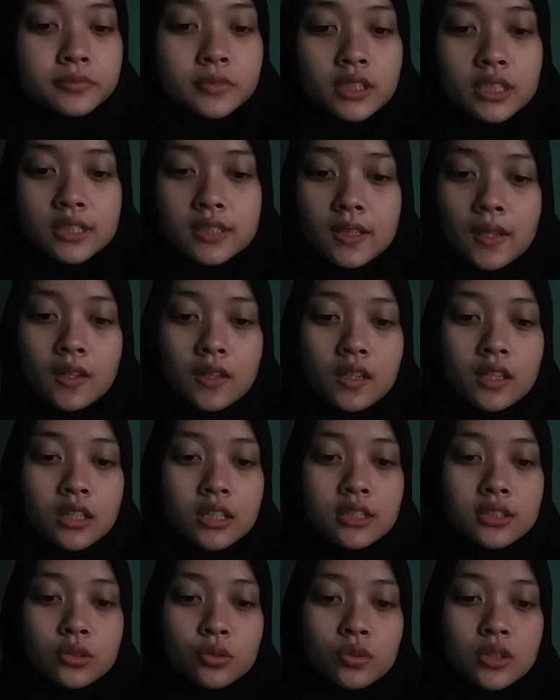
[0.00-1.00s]
The second
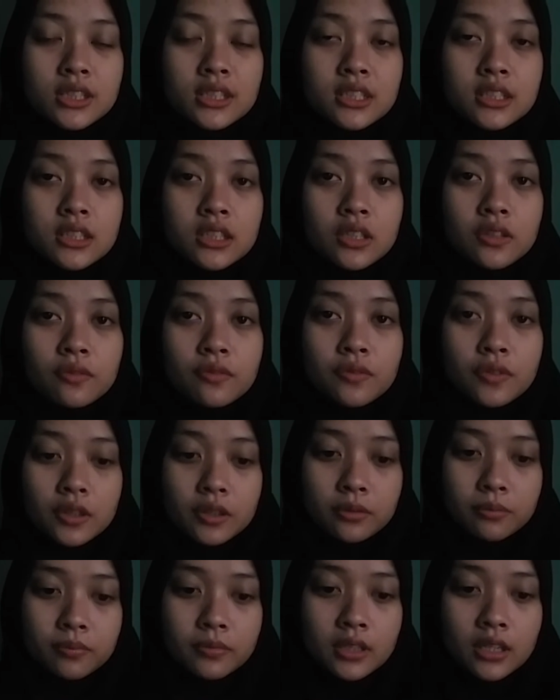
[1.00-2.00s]
is quantitative
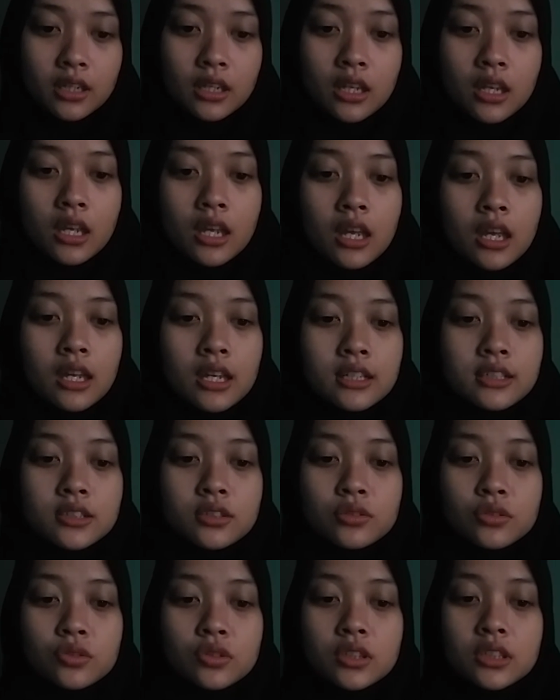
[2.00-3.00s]
verb. Is
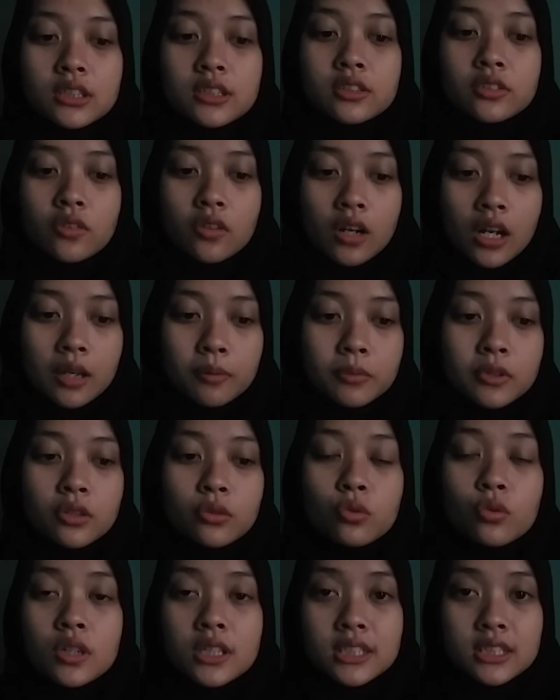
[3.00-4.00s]
to describe the
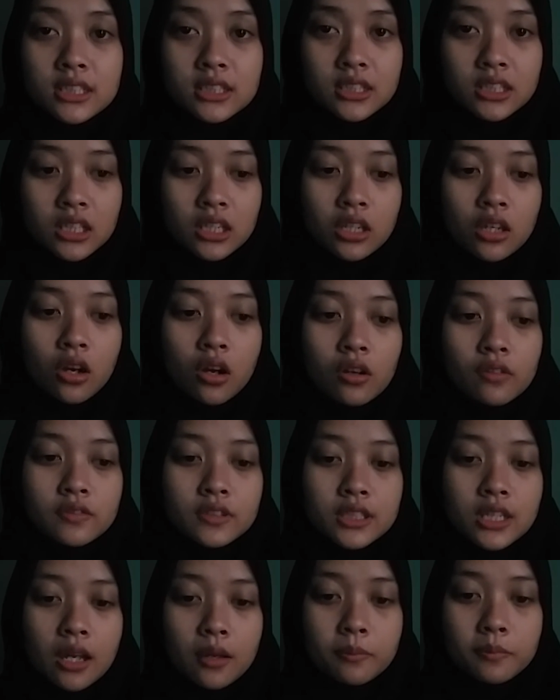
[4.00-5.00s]
quantity of
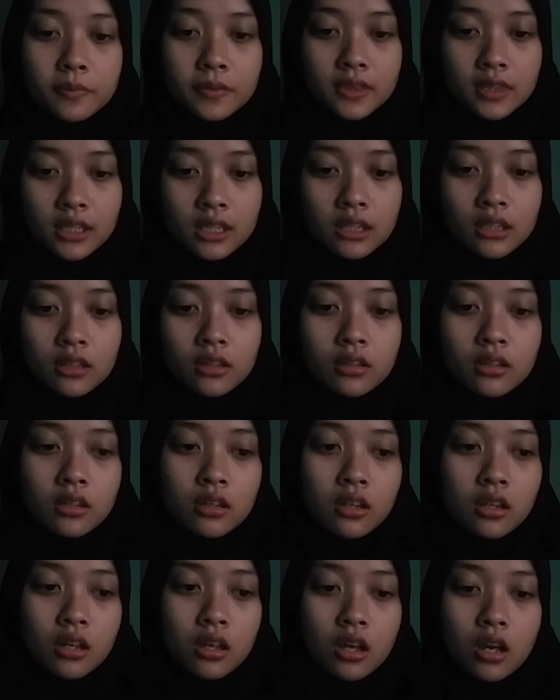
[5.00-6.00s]
something.
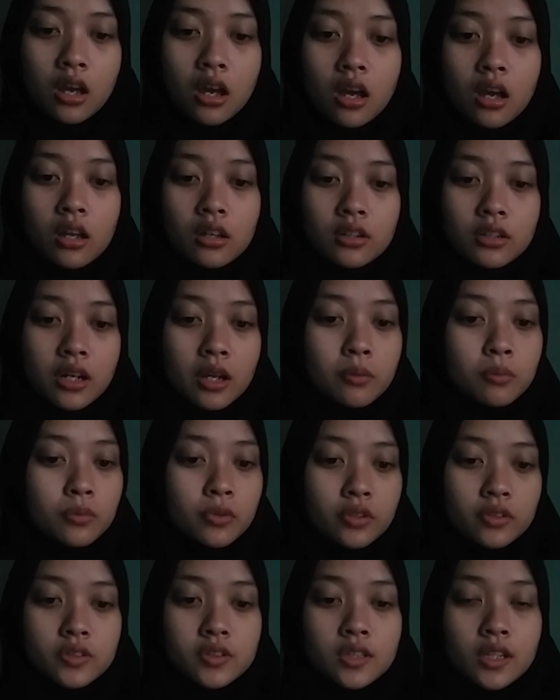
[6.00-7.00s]

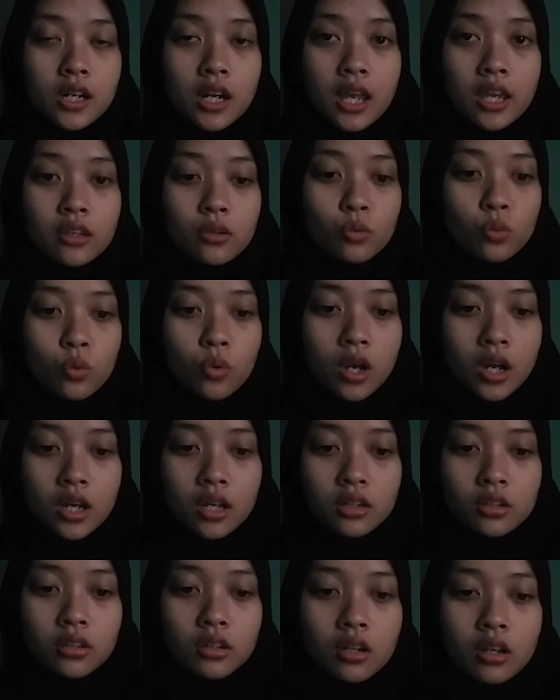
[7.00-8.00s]
Numbers like
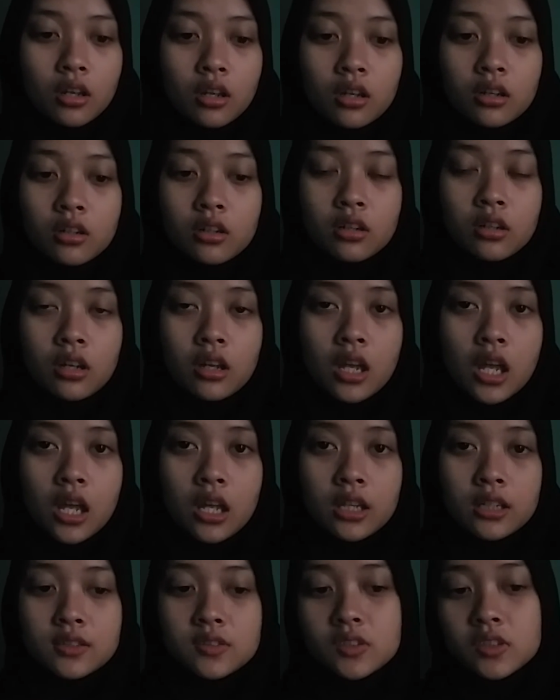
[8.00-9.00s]
1
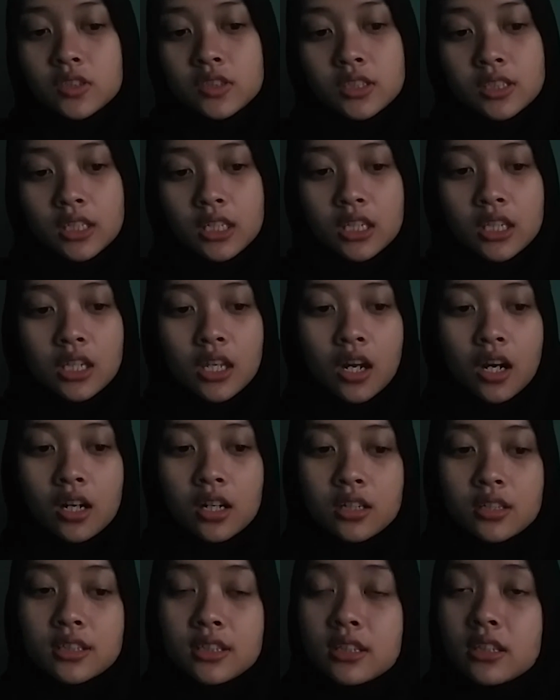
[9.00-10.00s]
and 30
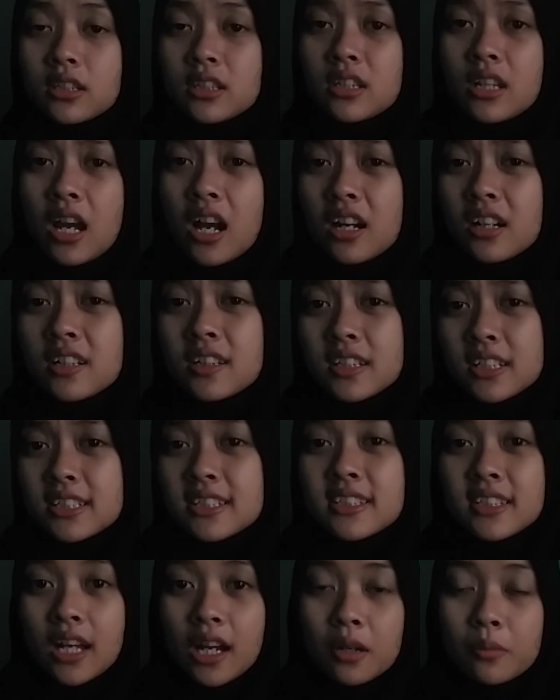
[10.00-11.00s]
are
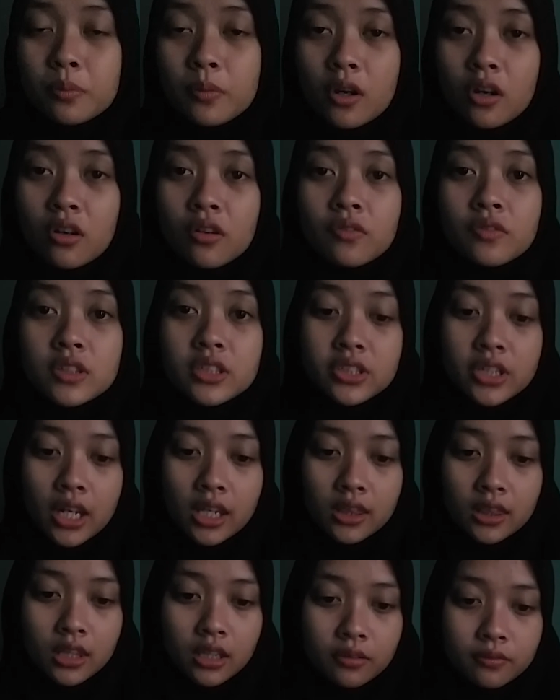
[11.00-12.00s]
this type of
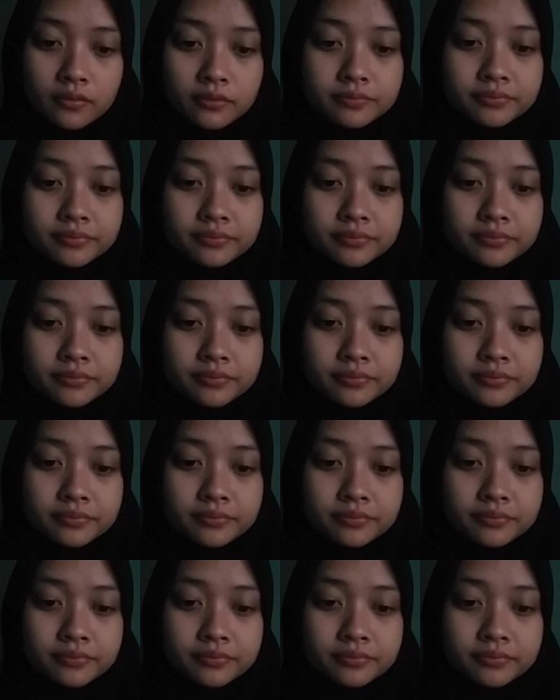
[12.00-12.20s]
adjective.